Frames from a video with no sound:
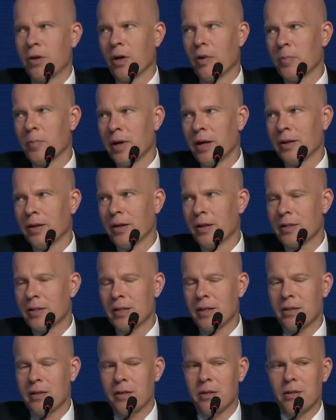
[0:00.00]
are not buying data
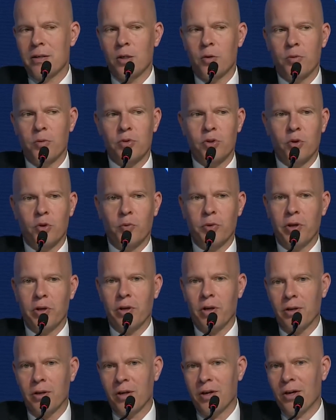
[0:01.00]
centers, so we are
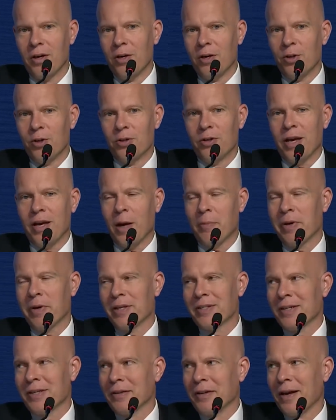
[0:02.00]
not
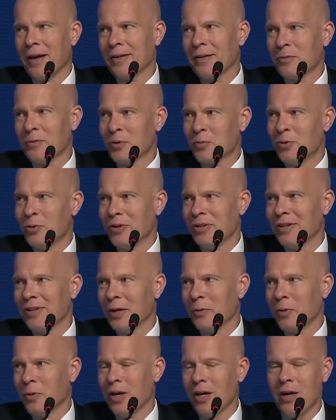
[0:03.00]
CapExing that, to put it
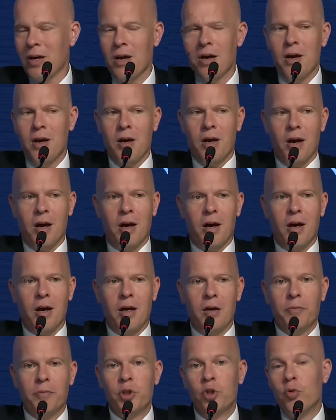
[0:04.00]
that way.
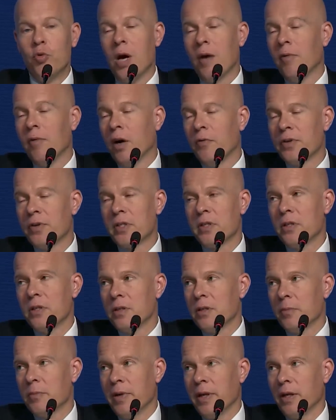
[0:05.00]
We do have
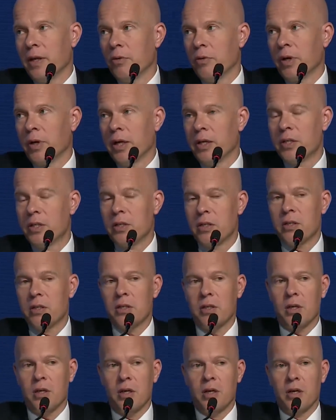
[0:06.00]
offices in many
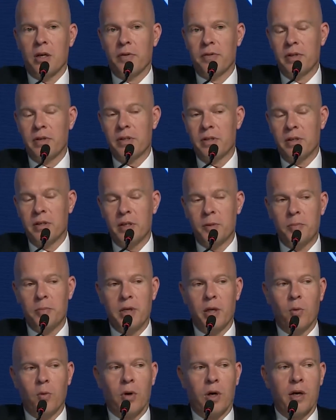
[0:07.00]
locations, this
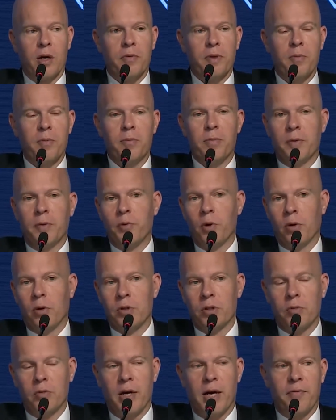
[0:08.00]
being one of them, but we
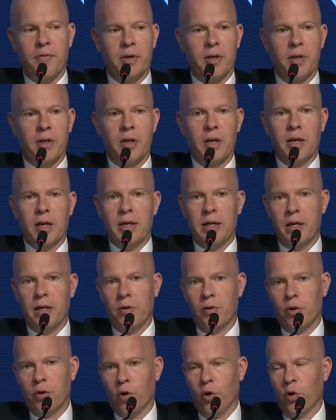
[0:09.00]
also have in
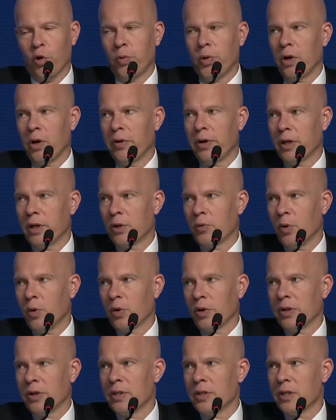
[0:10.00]
New York, where our
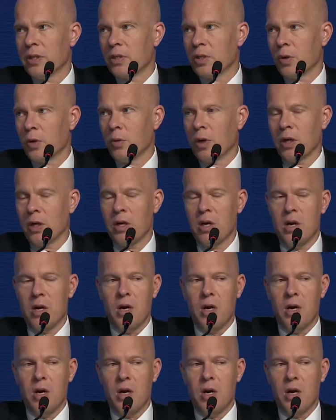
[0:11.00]
headquarters is, and so on.